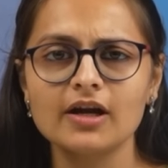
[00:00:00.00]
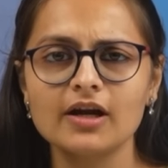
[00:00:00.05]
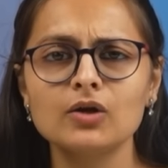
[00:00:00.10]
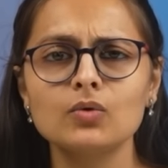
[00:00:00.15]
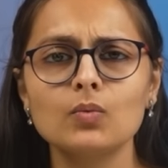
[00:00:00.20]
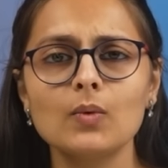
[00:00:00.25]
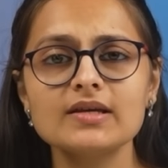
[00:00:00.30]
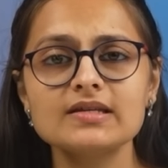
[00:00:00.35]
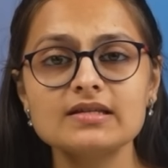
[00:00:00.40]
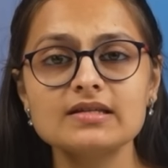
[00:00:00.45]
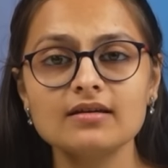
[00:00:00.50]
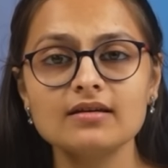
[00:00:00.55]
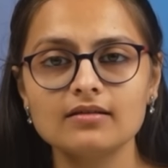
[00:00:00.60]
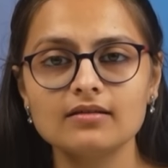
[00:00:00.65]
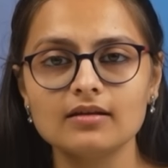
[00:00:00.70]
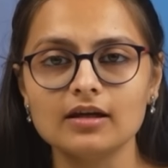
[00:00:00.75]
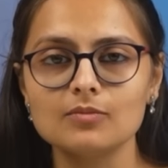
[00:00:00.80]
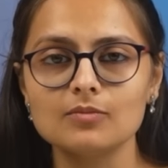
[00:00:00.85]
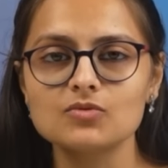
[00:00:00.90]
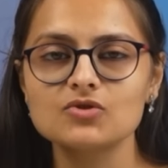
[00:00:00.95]
investing
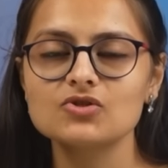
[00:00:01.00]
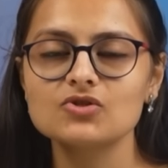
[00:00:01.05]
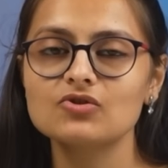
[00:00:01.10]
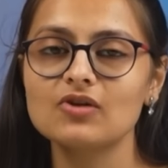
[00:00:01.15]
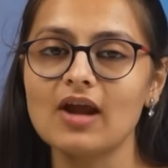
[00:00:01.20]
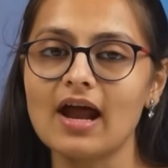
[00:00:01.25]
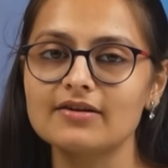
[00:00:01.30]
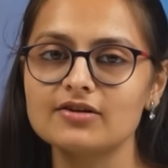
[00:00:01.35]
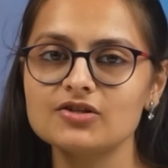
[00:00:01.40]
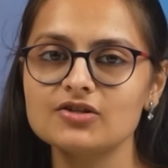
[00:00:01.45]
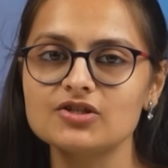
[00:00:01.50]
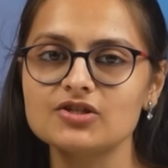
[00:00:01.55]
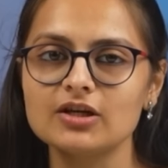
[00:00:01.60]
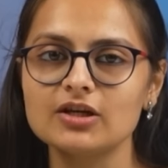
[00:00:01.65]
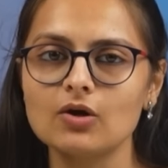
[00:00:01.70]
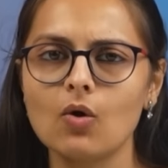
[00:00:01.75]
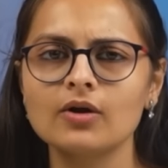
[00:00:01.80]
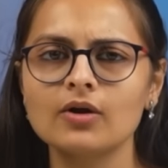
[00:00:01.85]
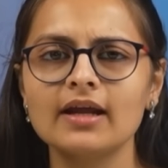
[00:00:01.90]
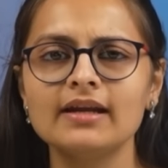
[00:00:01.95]
theme strategy or